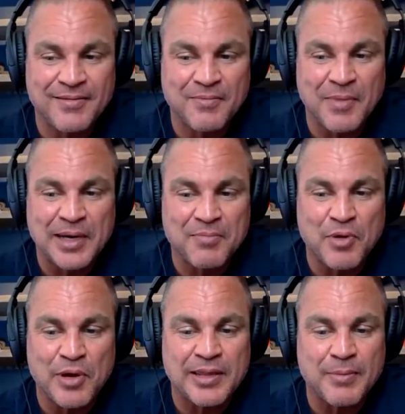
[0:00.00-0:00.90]
might
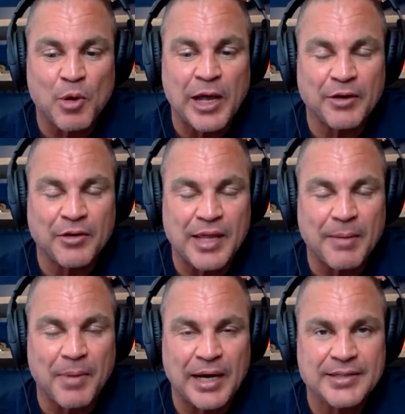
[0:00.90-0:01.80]
bring them around to that
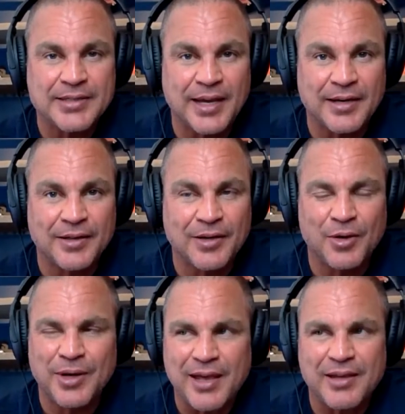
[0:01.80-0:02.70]
mindset and go,
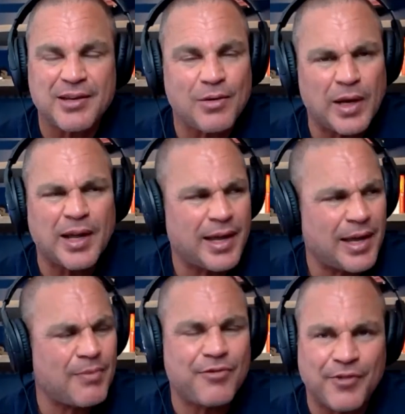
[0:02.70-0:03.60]
yeah, you know what? I
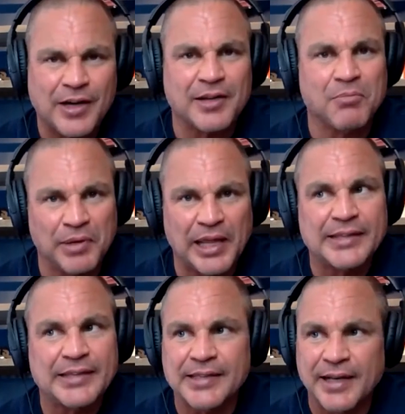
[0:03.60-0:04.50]
am fucking
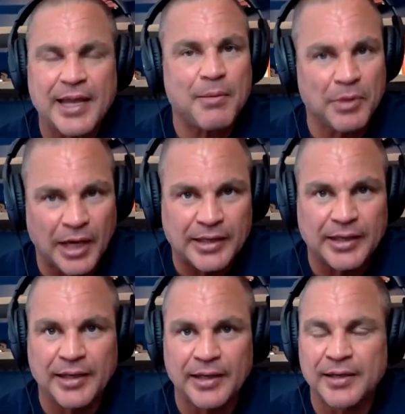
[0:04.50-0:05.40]
blessed and I am
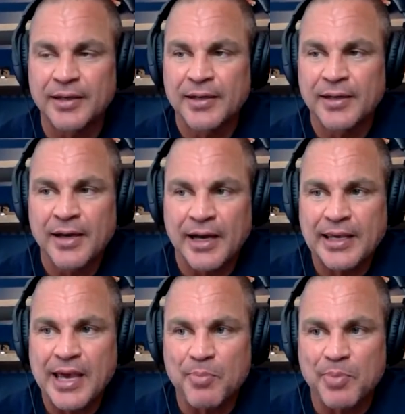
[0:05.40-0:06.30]
lucky. And I
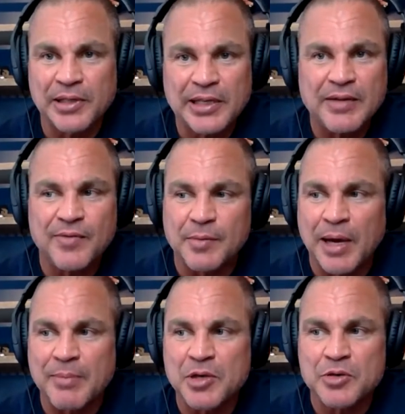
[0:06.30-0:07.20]
can't believe that
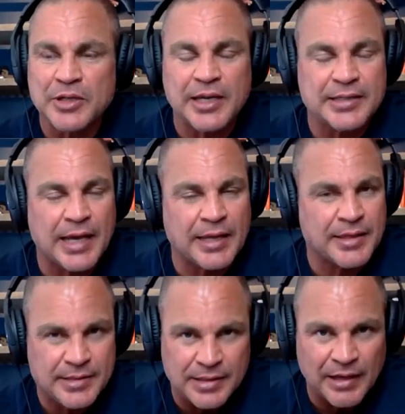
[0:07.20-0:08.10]
my music has had
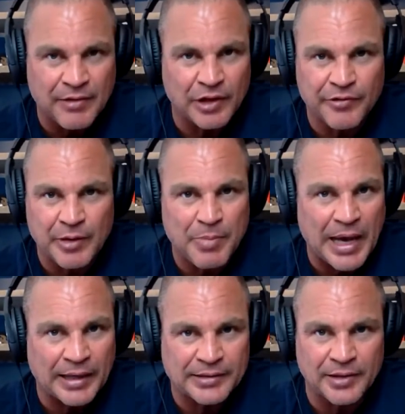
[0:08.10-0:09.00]
this level of
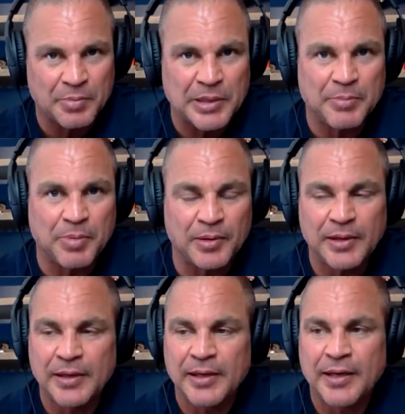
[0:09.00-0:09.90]
impact on people.
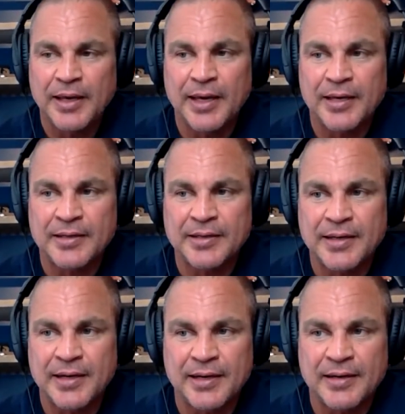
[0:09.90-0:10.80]
Yeah. And,
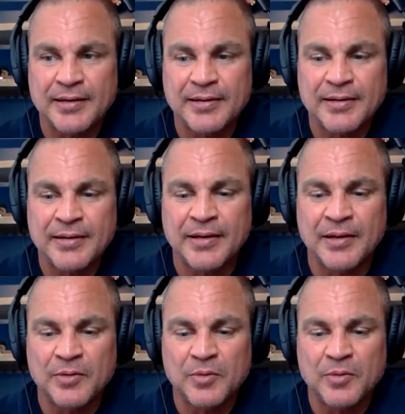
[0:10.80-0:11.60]
you know,